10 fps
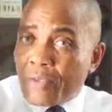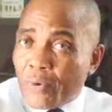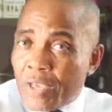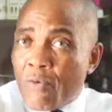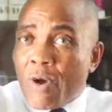
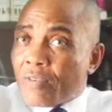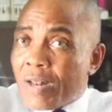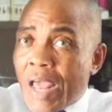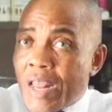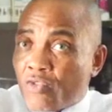this. It
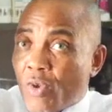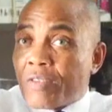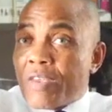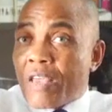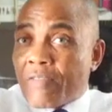wasn't like this
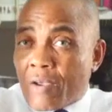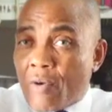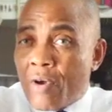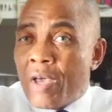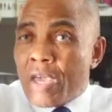20 years
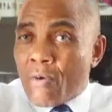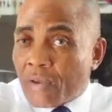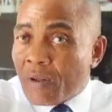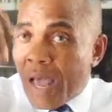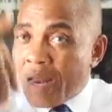ago. It
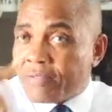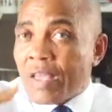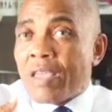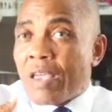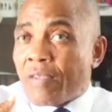wasn't like this
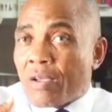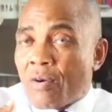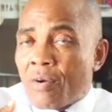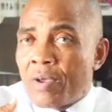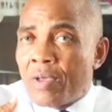10 years
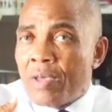ago.